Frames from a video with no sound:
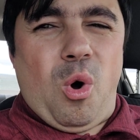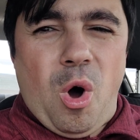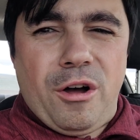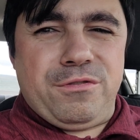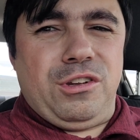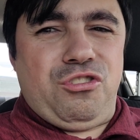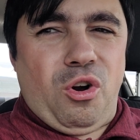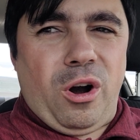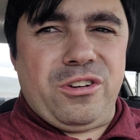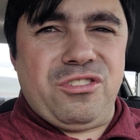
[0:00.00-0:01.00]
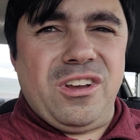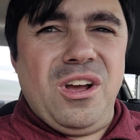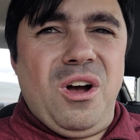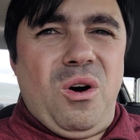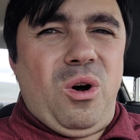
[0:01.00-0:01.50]
off the charts
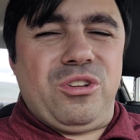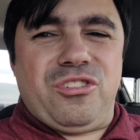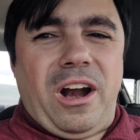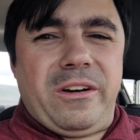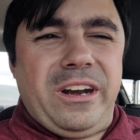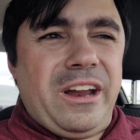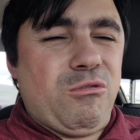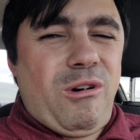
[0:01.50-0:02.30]
on Saturday night.